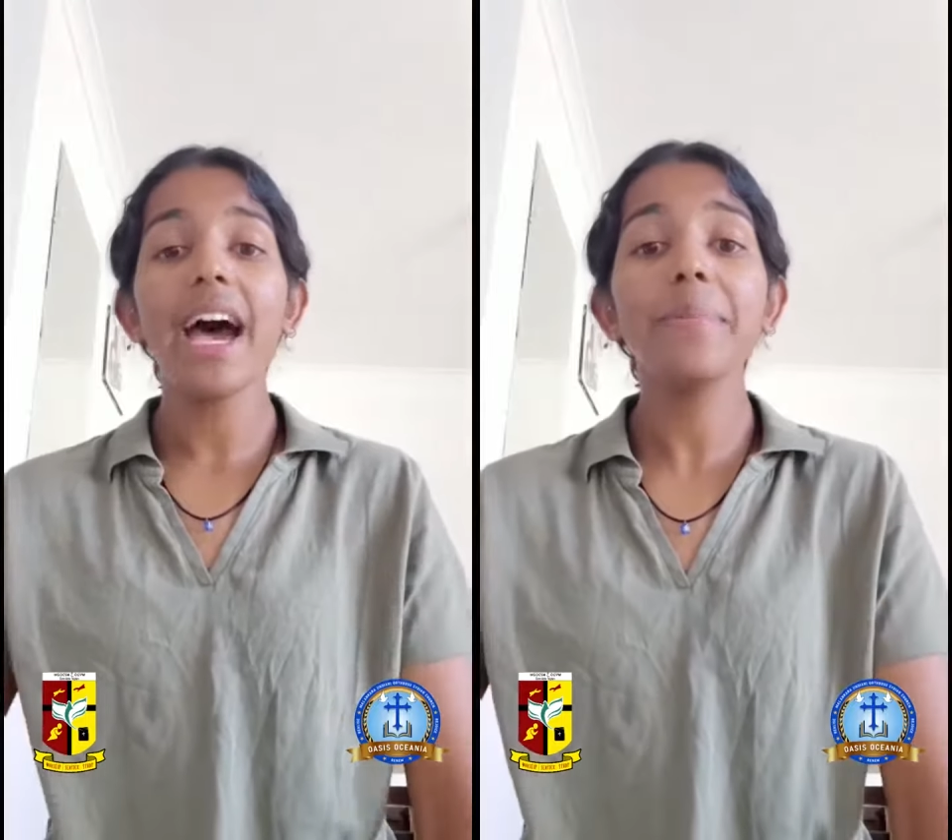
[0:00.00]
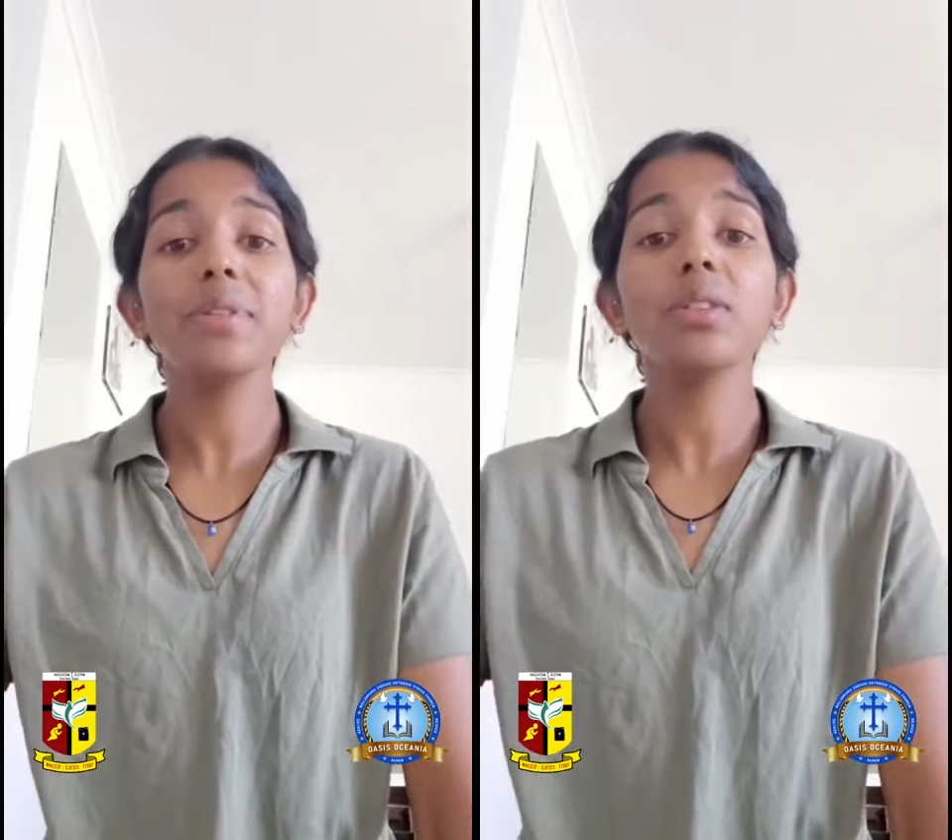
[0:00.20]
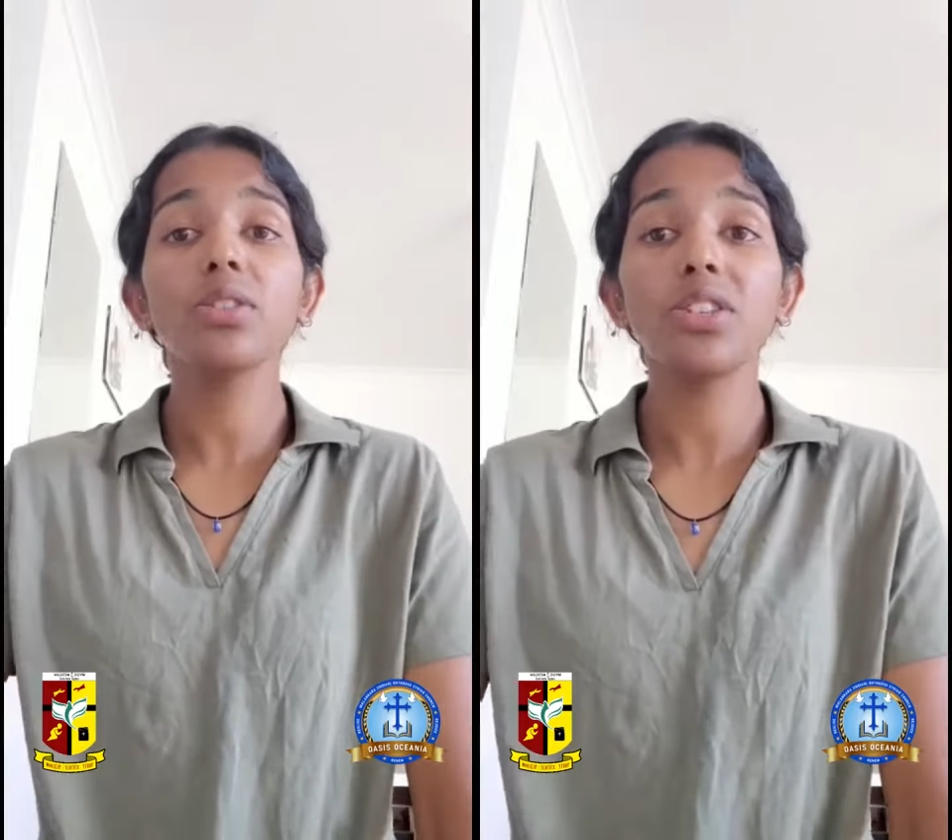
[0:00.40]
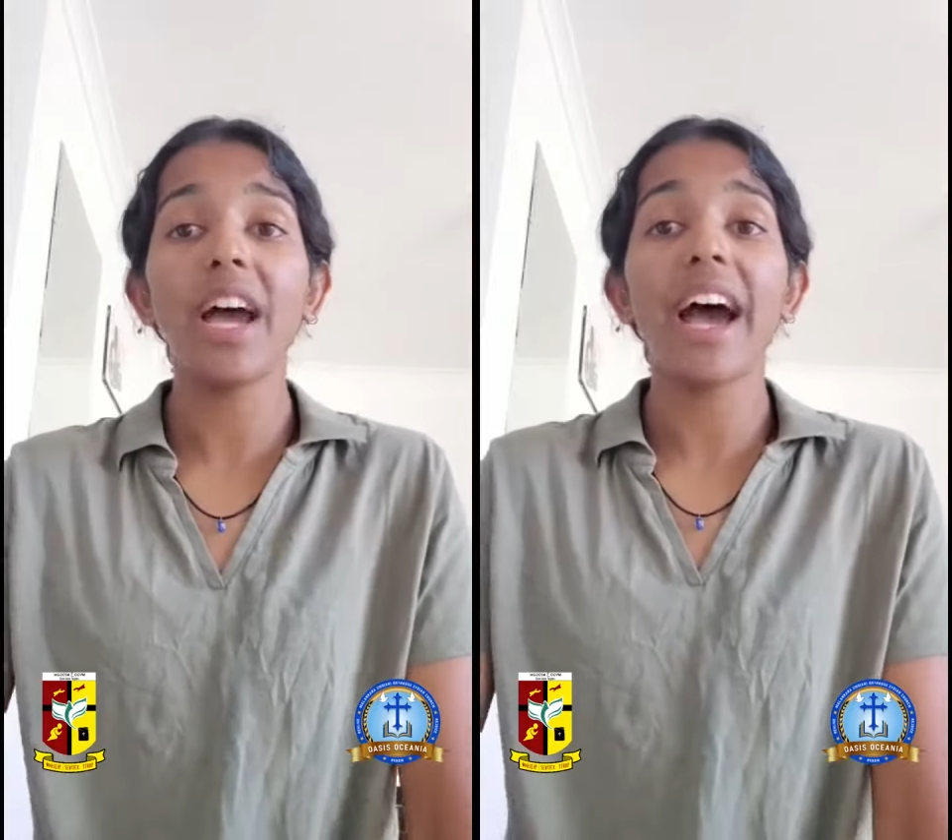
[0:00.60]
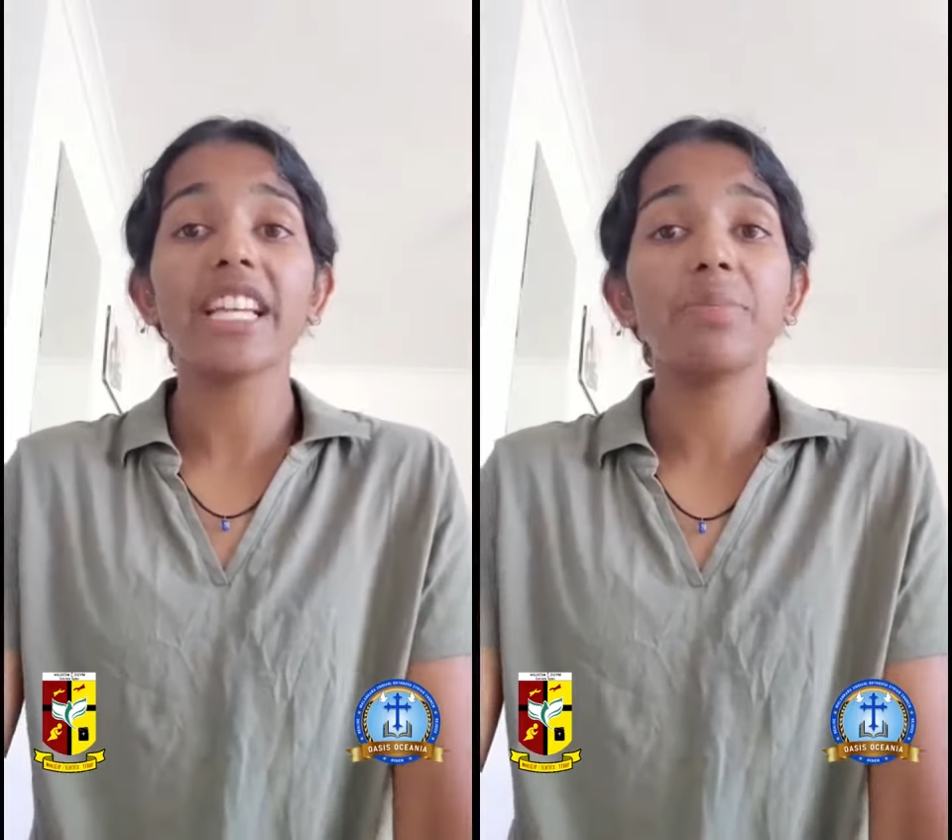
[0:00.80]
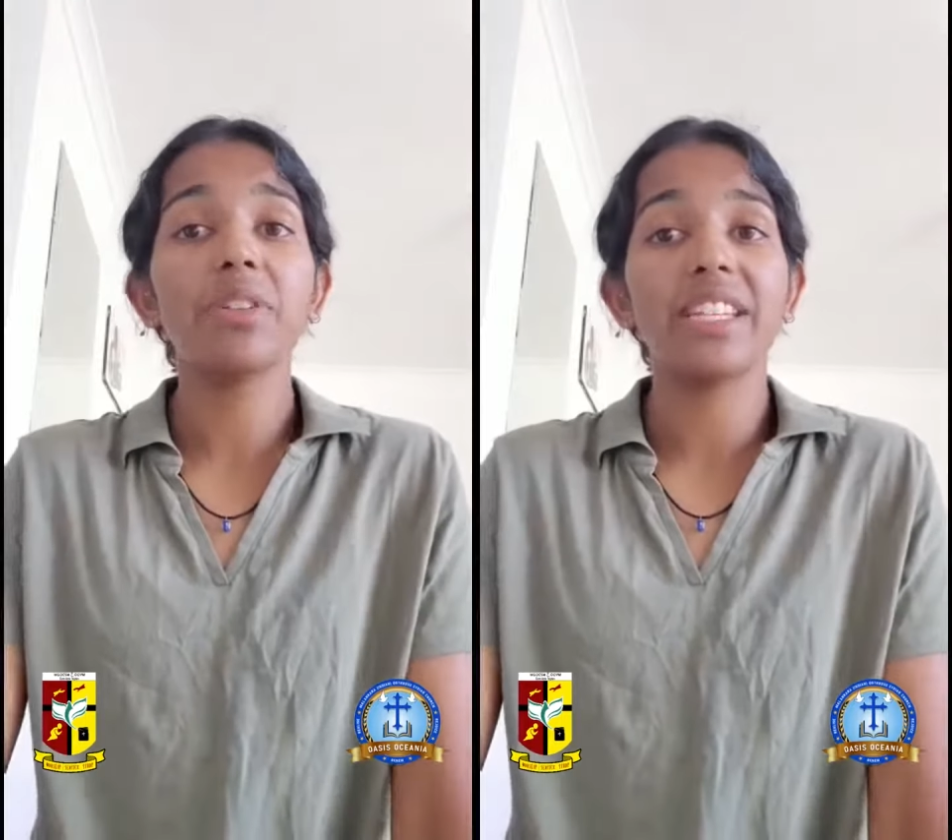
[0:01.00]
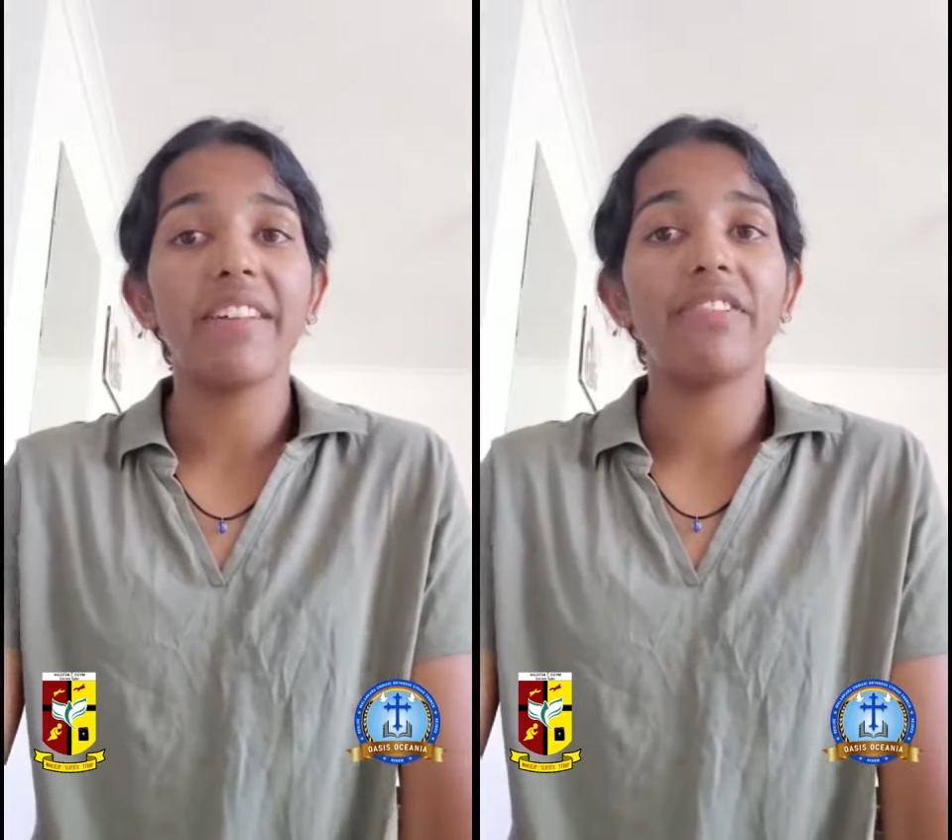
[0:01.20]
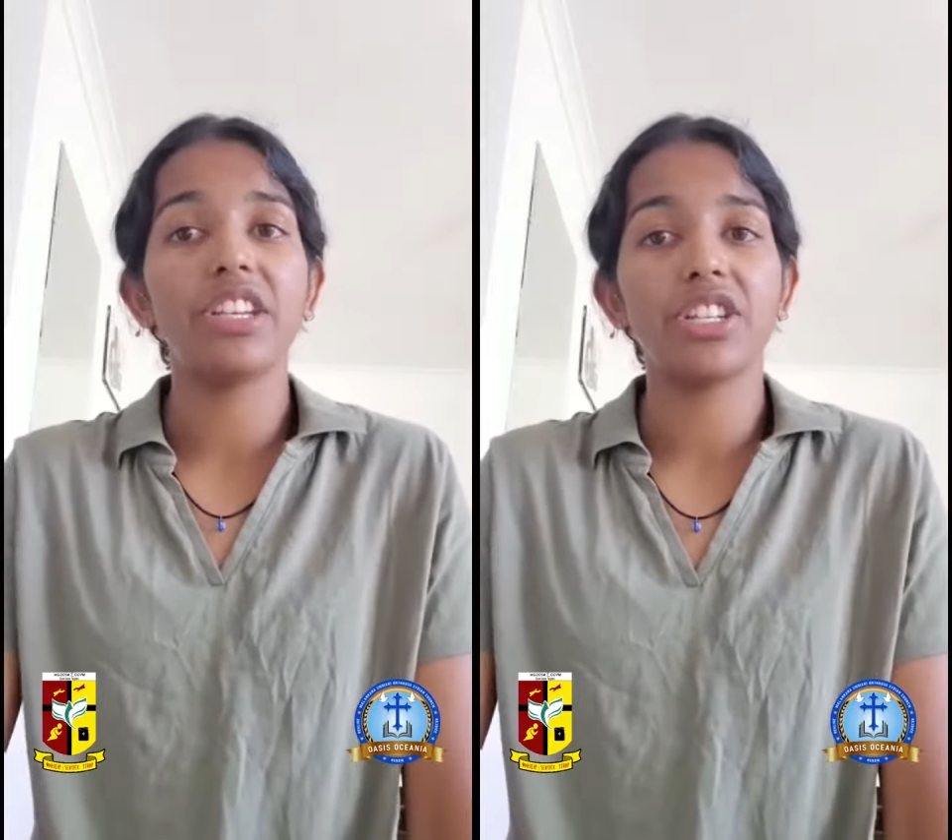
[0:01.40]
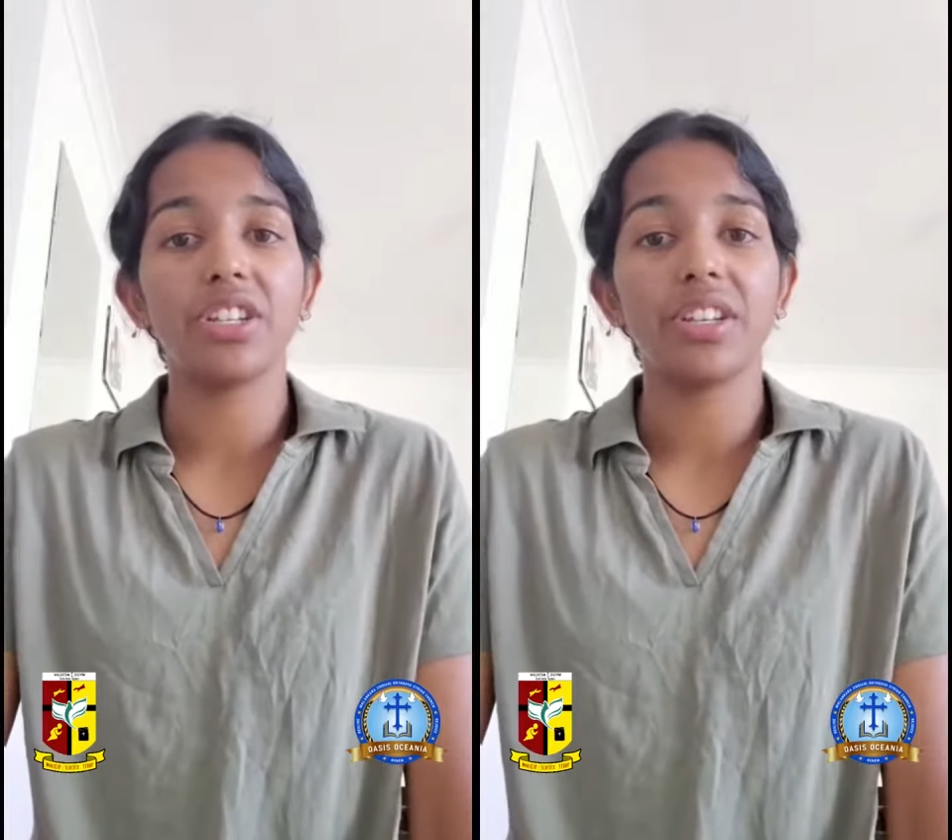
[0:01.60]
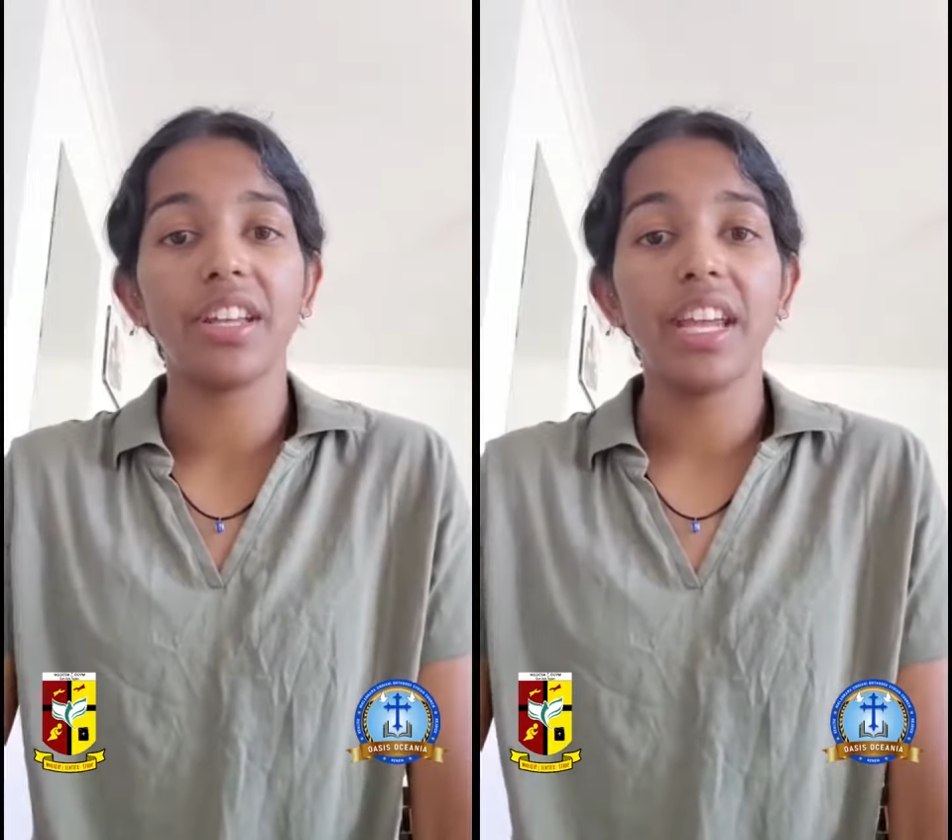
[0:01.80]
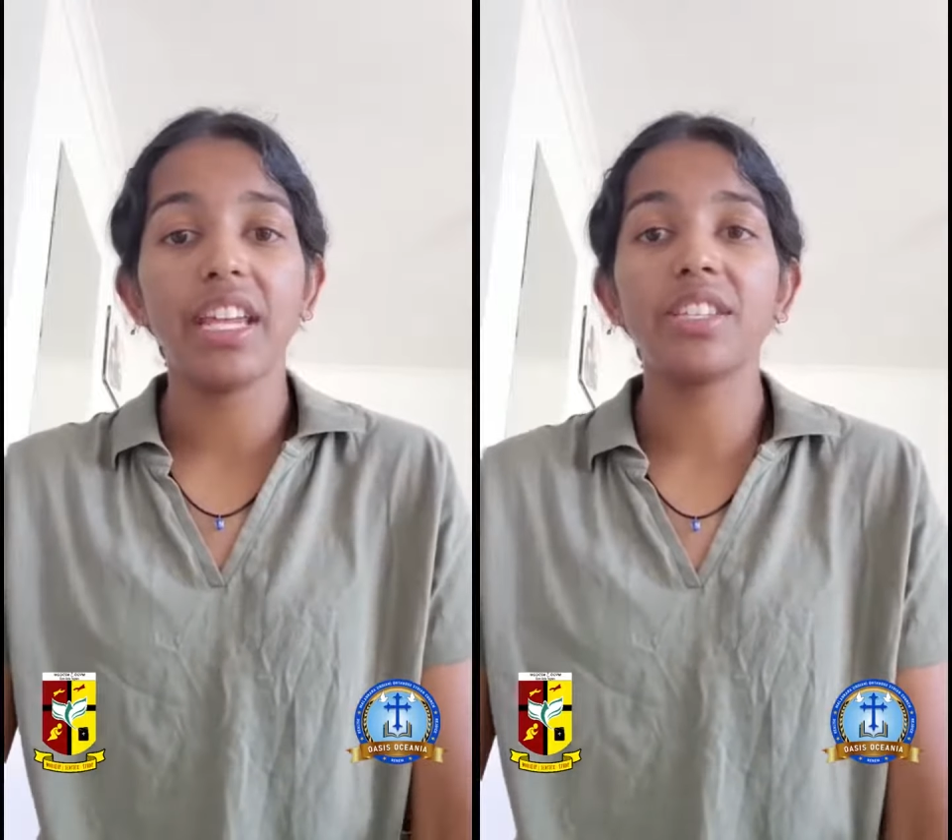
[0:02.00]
Absolution, as per definition,